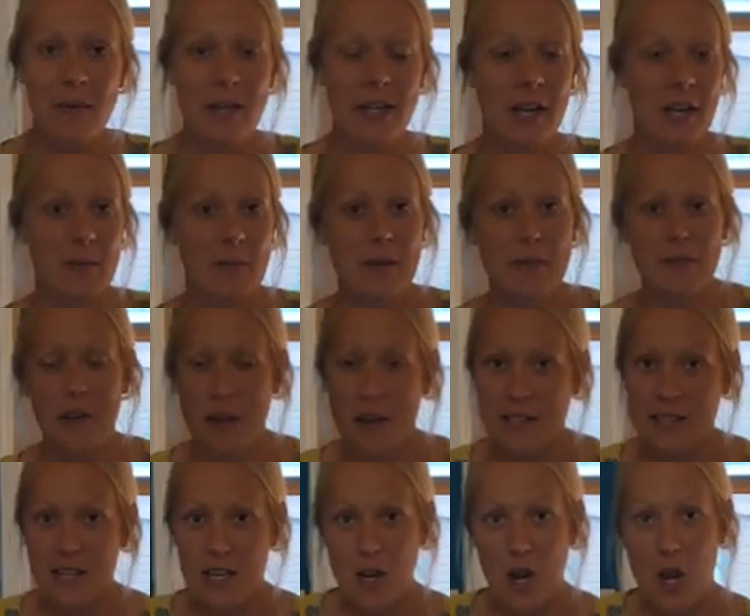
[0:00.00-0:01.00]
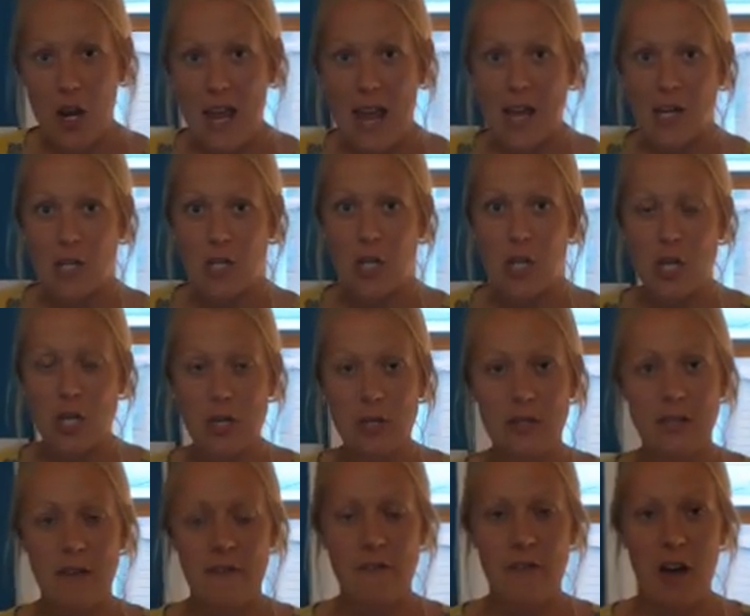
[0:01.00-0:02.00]
we're going to be focusing on our
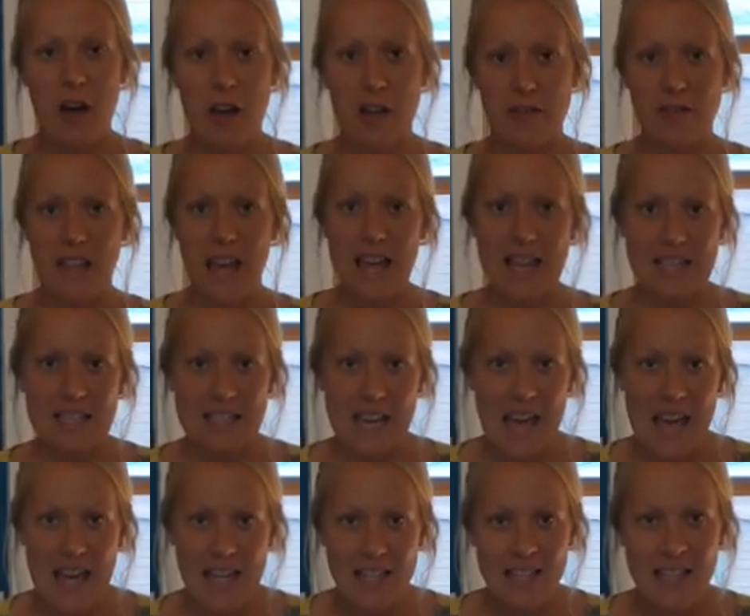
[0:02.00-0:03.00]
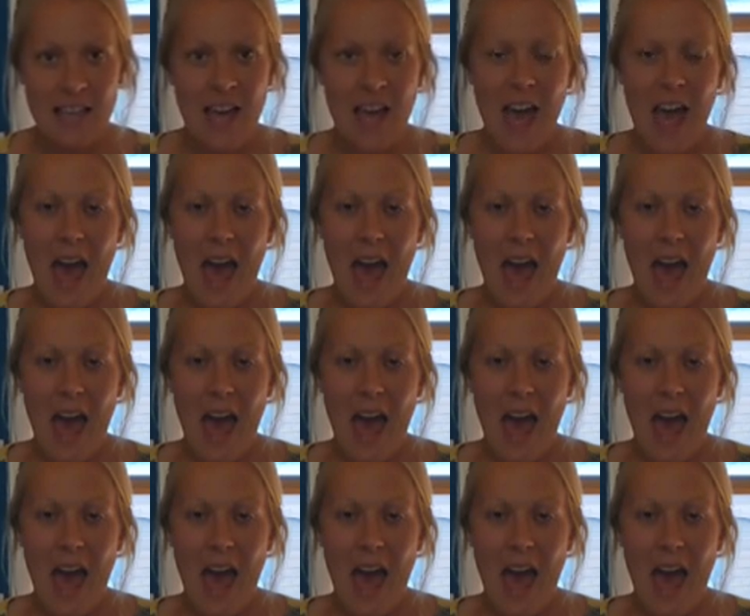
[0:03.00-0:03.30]
2s, 5s and 10s.